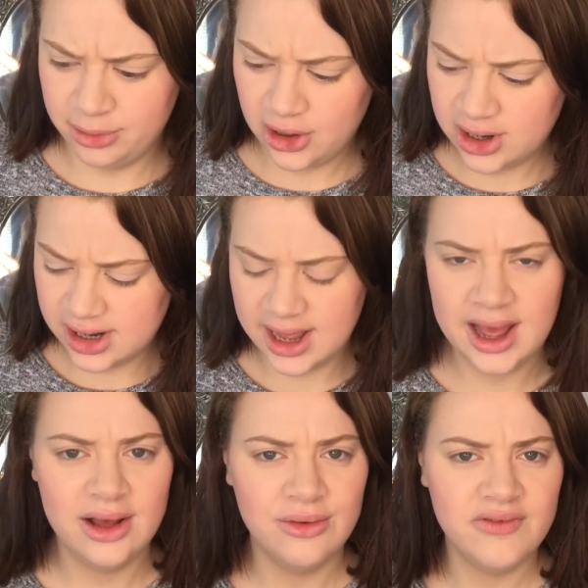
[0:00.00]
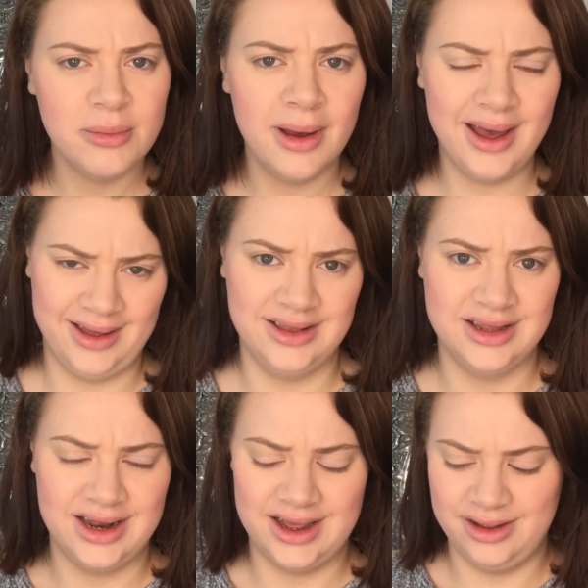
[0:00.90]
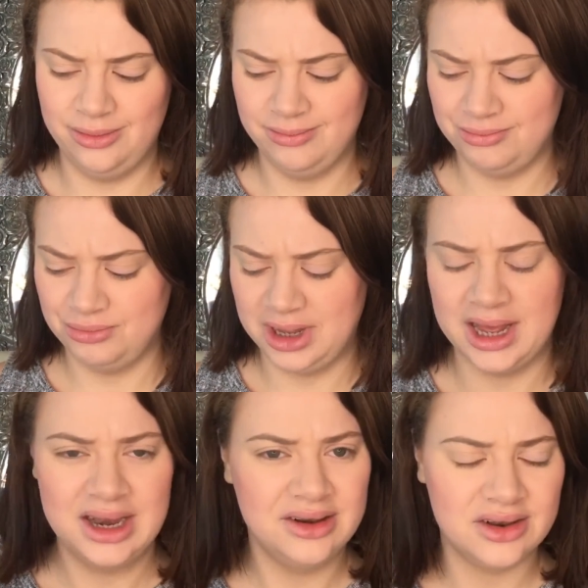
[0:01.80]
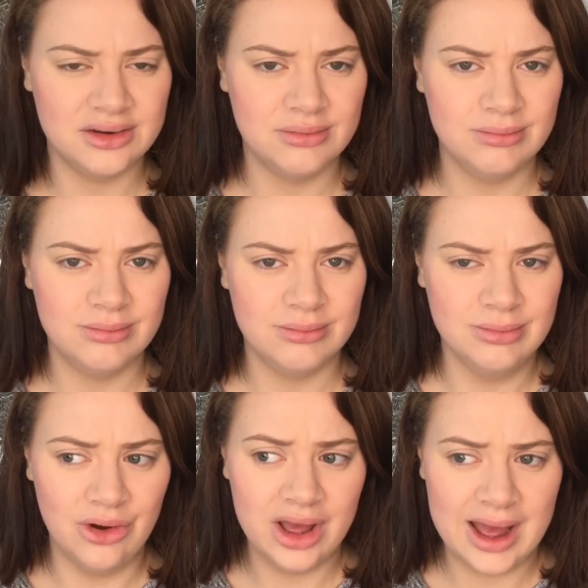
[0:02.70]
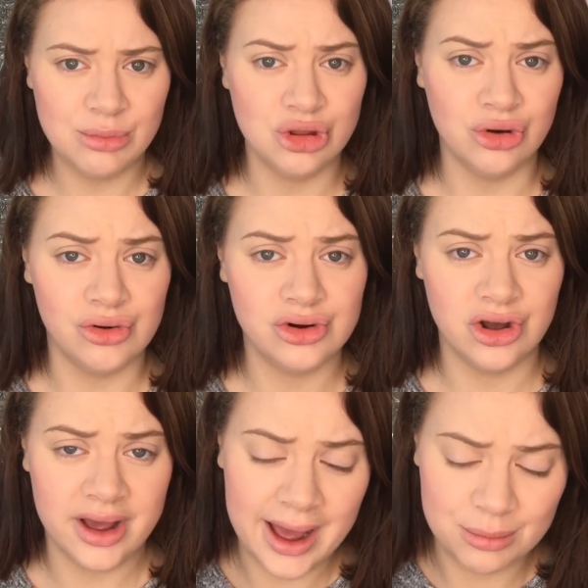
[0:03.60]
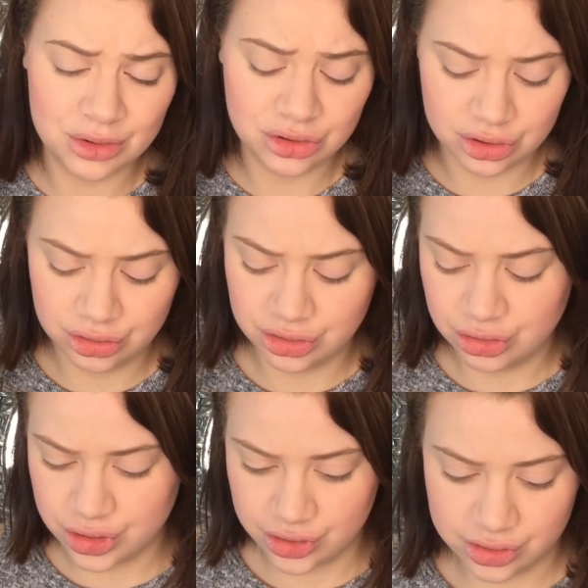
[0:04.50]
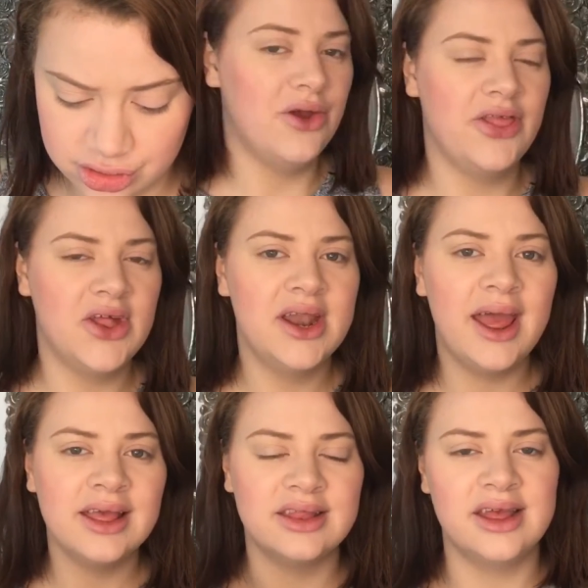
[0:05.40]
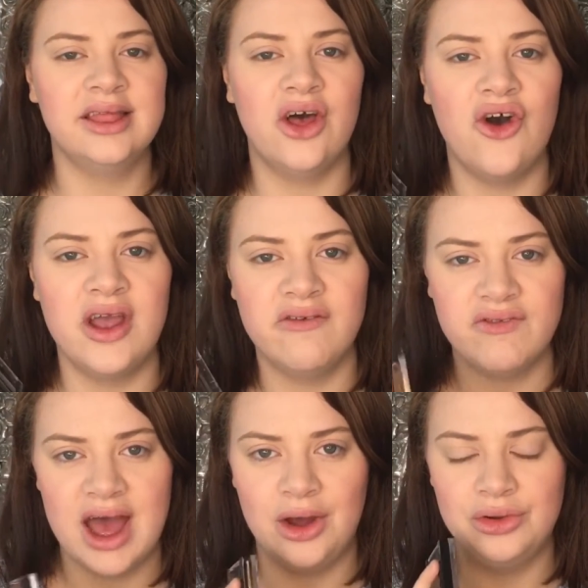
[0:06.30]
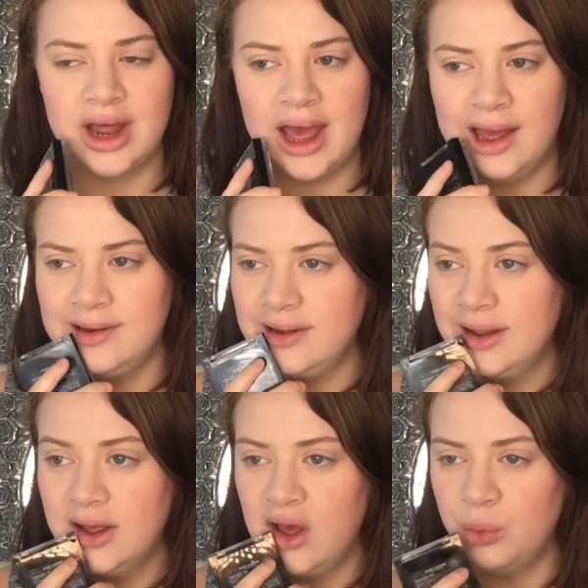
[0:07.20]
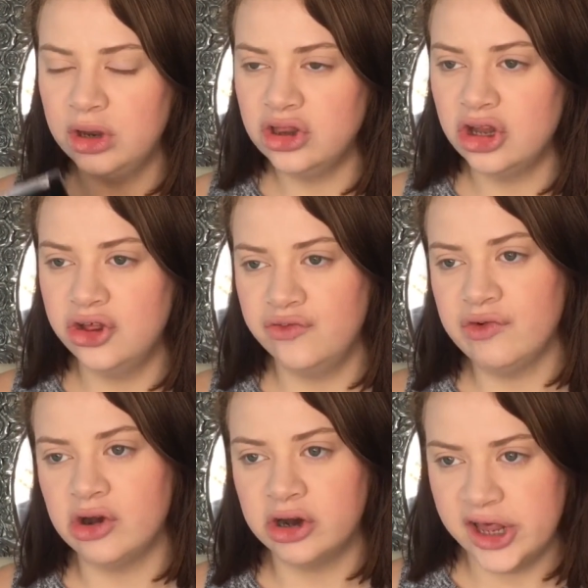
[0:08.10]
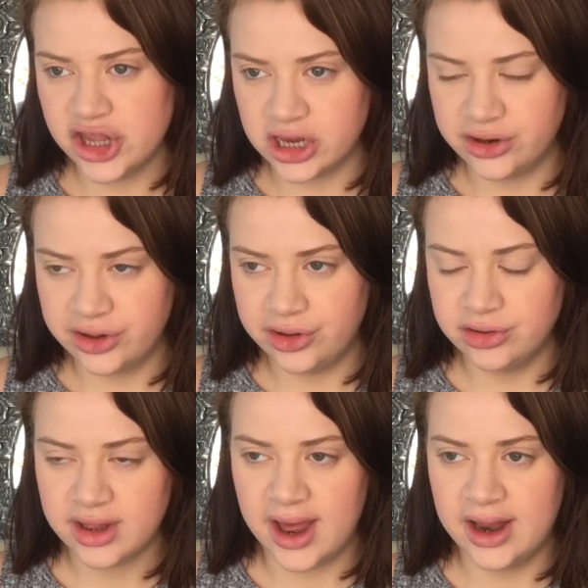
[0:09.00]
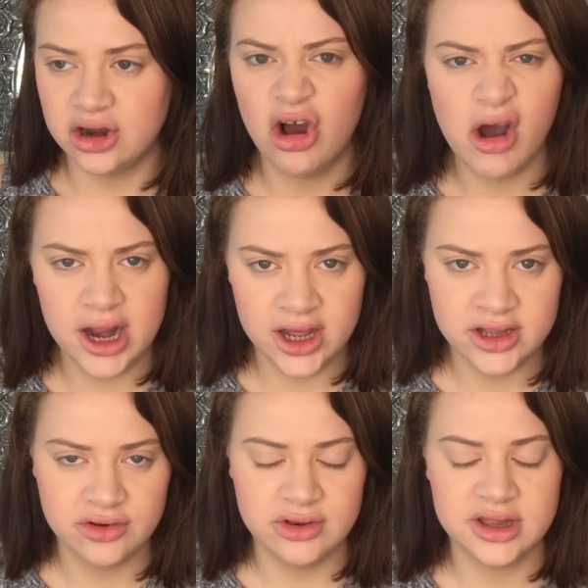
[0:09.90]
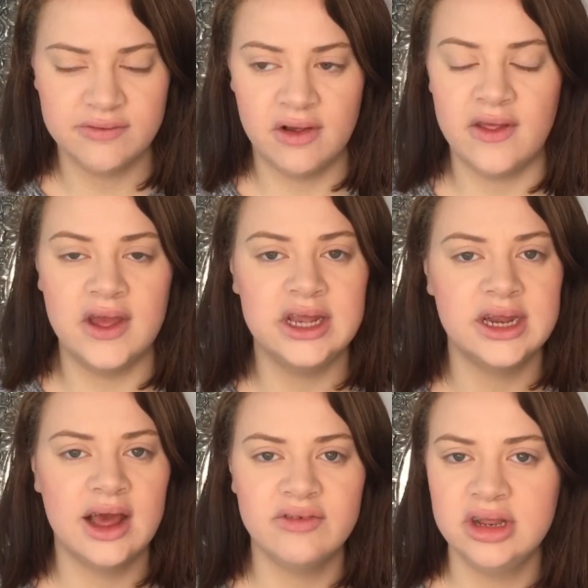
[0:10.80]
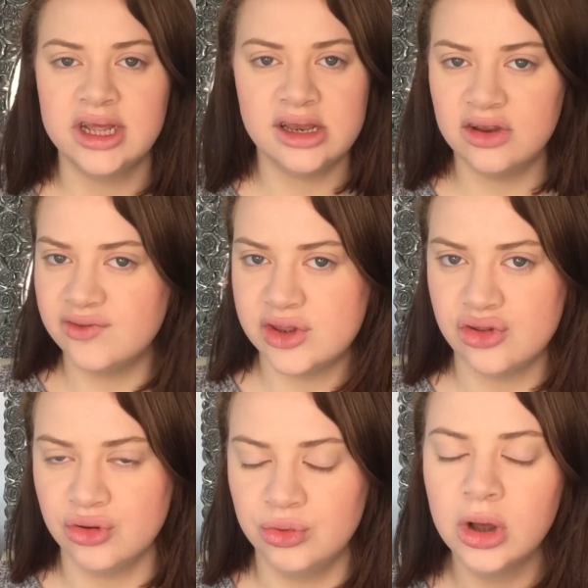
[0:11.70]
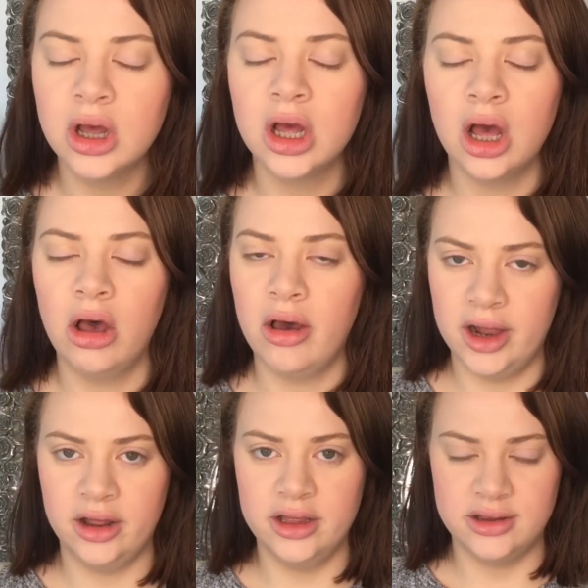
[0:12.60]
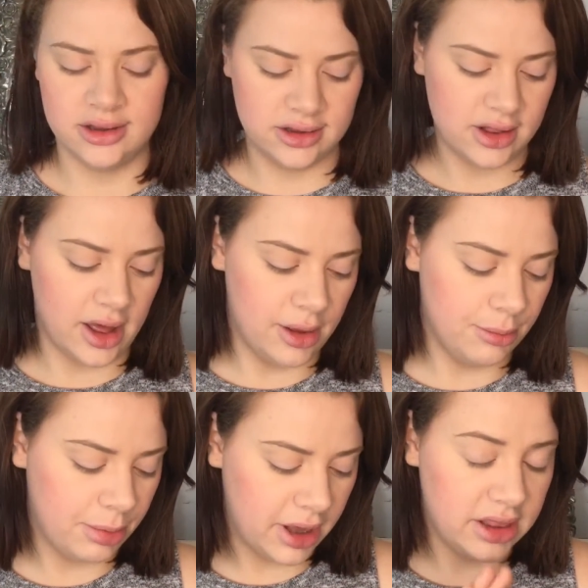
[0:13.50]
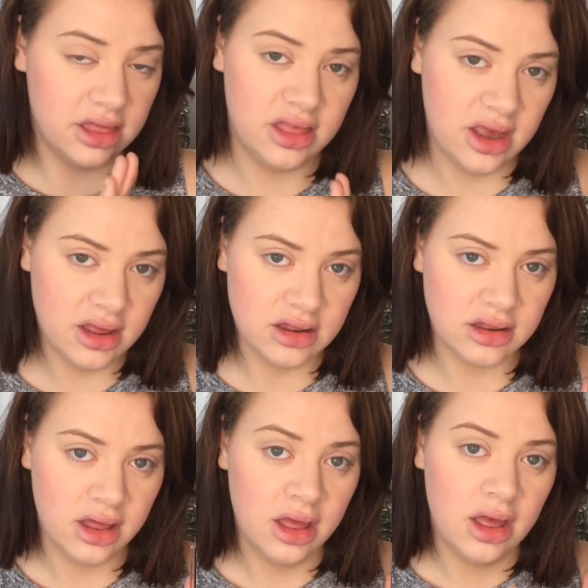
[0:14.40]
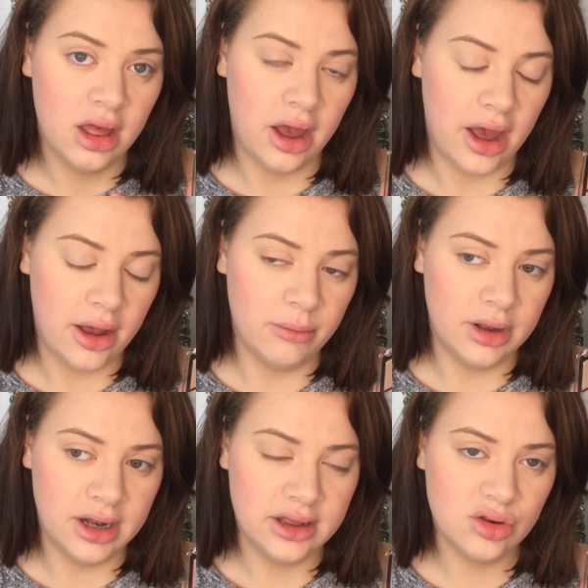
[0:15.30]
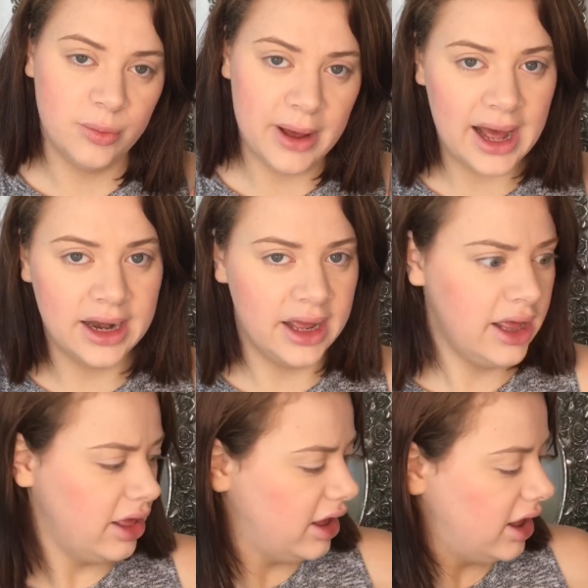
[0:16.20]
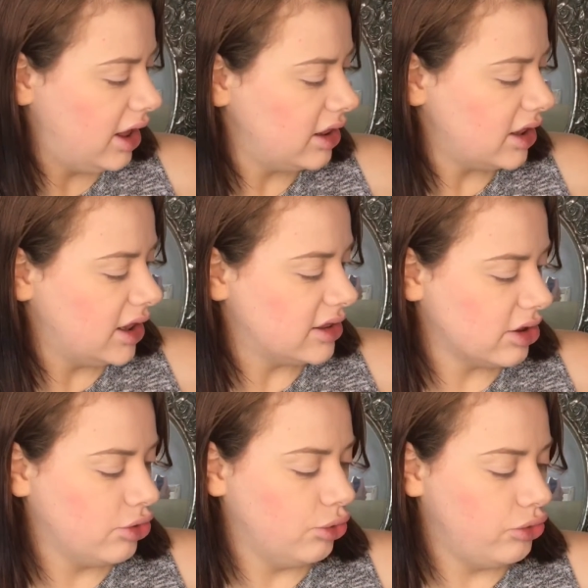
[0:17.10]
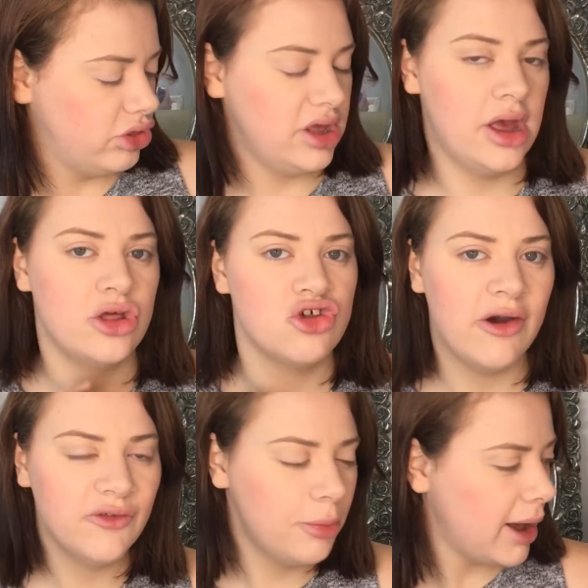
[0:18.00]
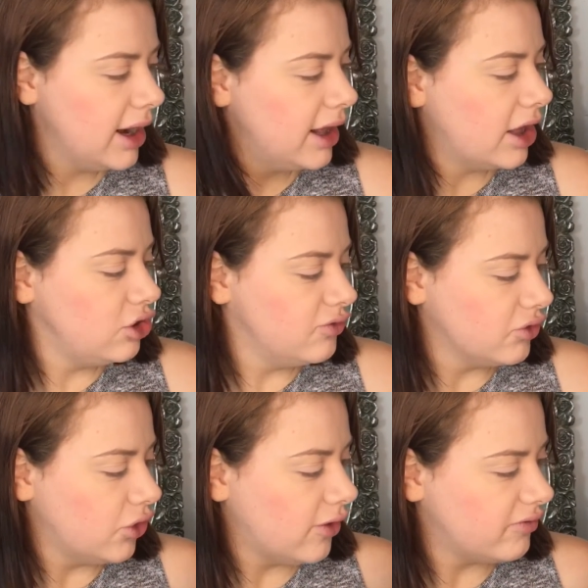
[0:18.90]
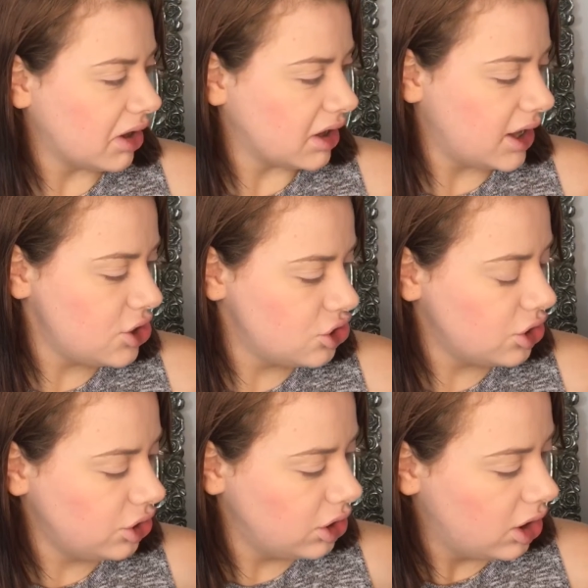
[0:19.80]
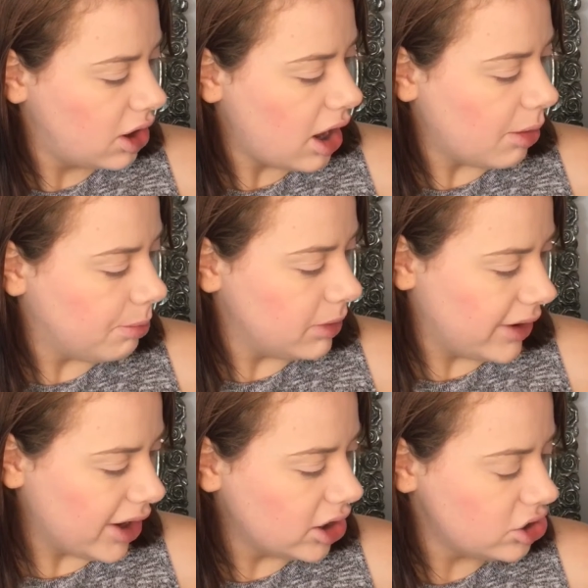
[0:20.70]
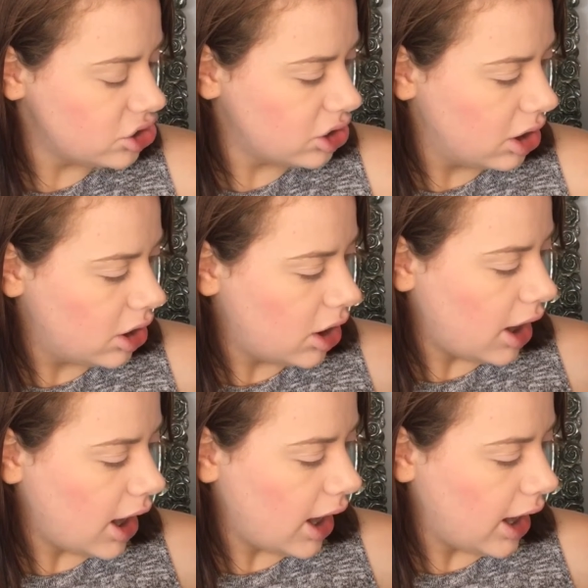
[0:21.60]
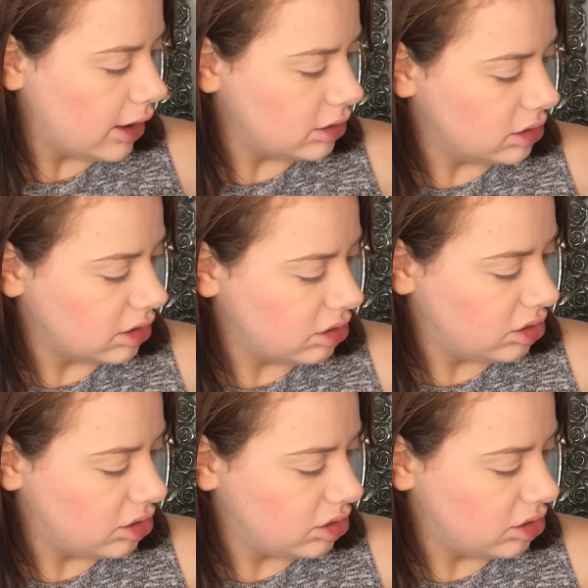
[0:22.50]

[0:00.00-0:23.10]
pulling it out of the bag today. And I am shocked. I am so shocked. The next thing that I found, and I wanted to look for eyeshadows and highlighter and stuff like that. It didn't have any individual highlighters, but in this little palette, it is called the Travel Palette, and you've got a foundation, a blush, and